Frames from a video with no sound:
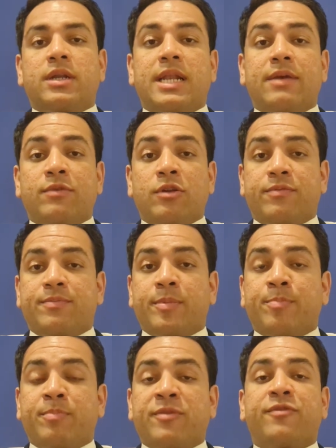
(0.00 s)
level of
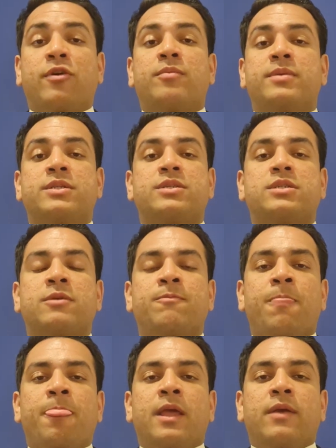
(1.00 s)
performance,
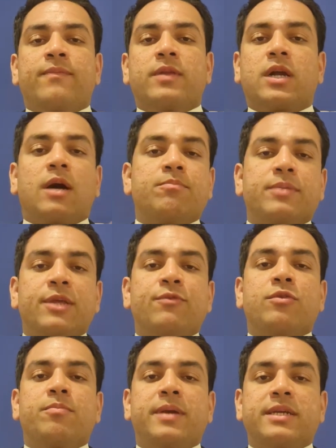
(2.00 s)
the company
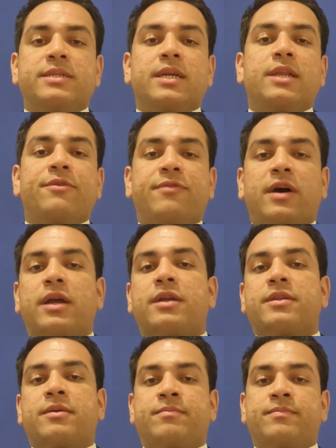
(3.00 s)
would basically fire
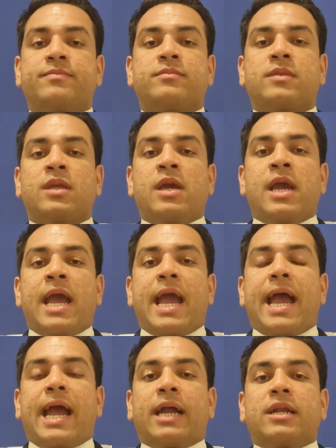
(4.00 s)
them.
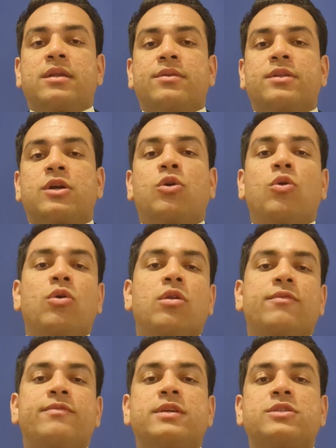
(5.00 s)
And the goal
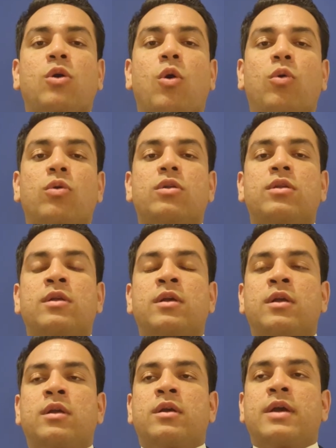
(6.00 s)
of this whole
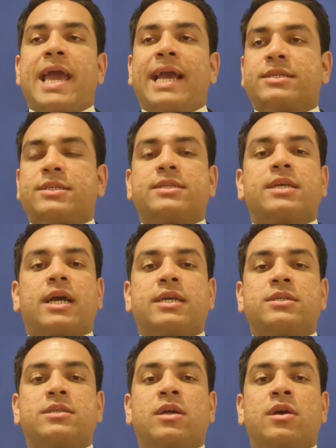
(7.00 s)

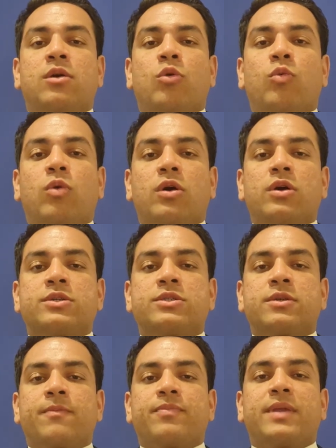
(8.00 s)
exercise
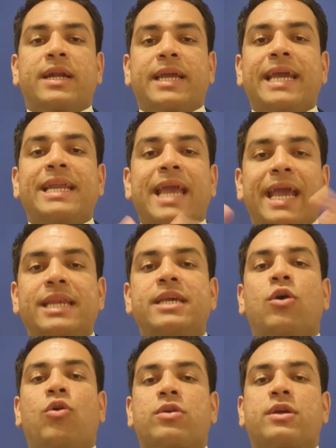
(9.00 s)
was that in any
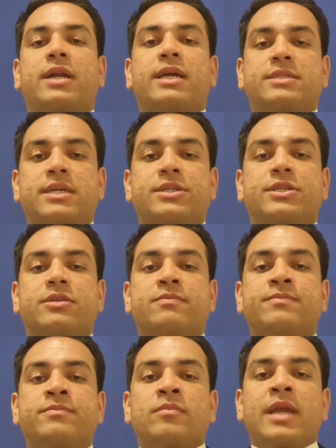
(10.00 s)
organization,
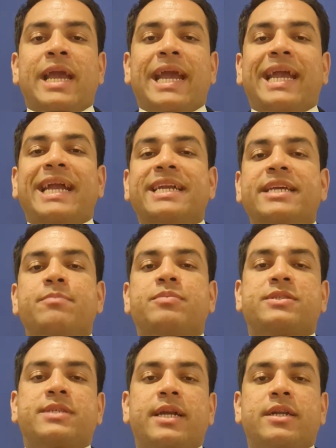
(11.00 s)

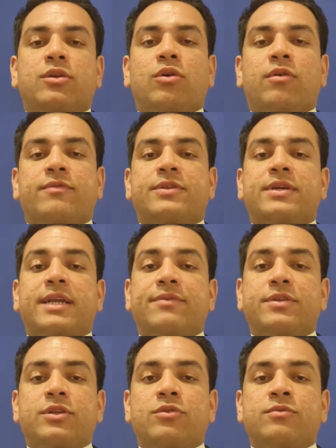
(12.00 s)
80% of the
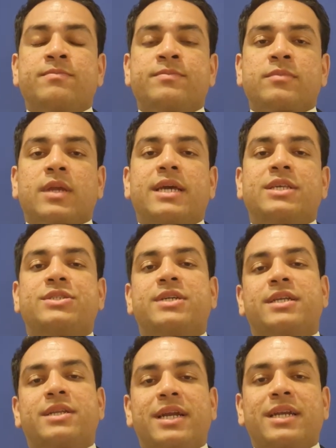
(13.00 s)
revenue is
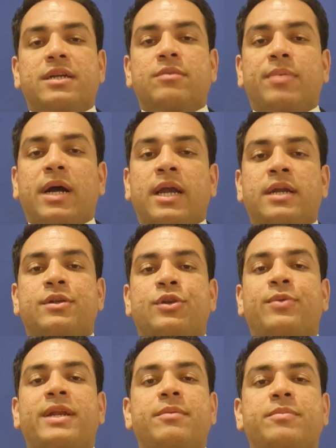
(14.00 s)
generated by
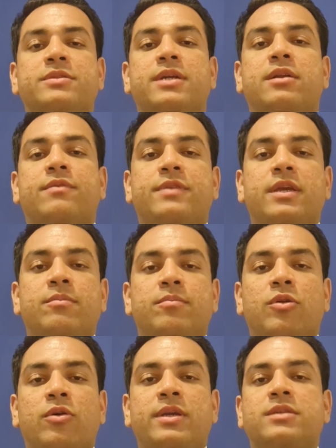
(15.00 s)
20% of the
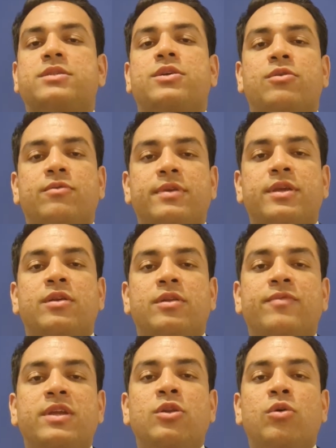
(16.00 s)
employees.
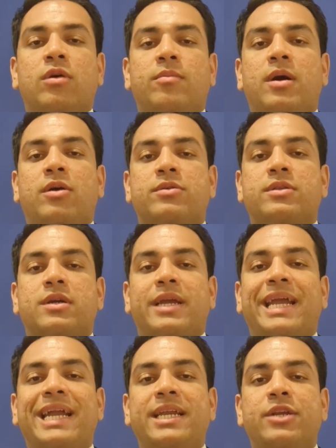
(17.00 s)
We know about the
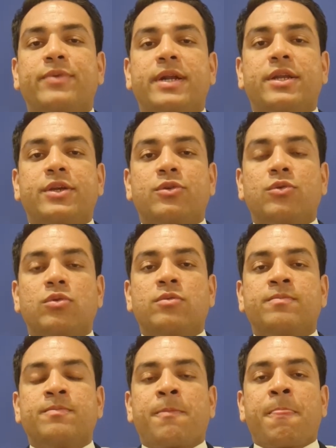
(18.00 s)
80-20 rule.
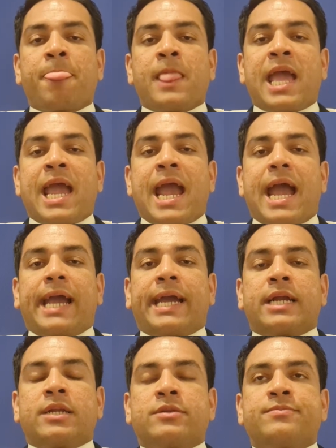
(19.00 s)

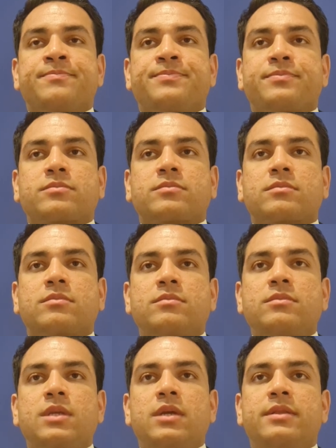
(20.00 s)
And
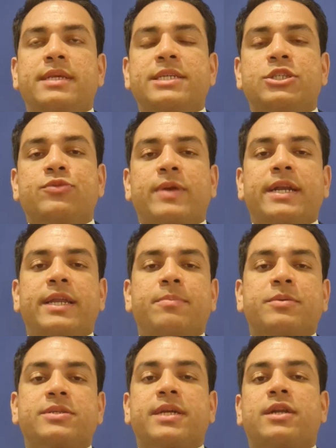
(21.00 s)
these
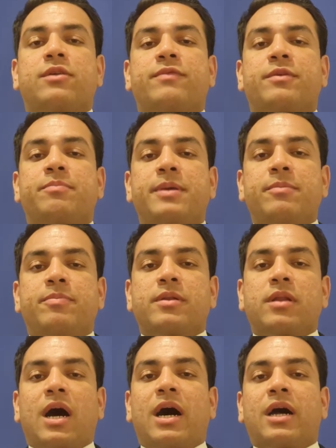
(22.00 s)
20% of the
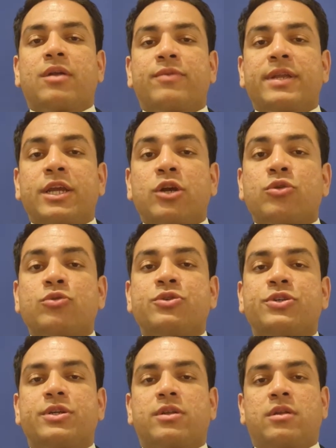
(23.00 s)
people are very
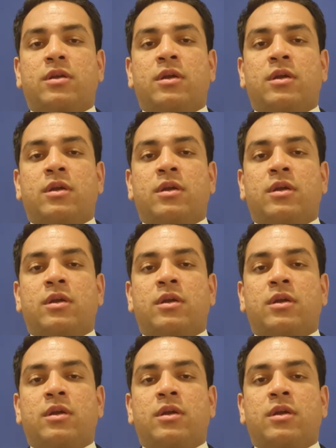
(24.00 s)
crucial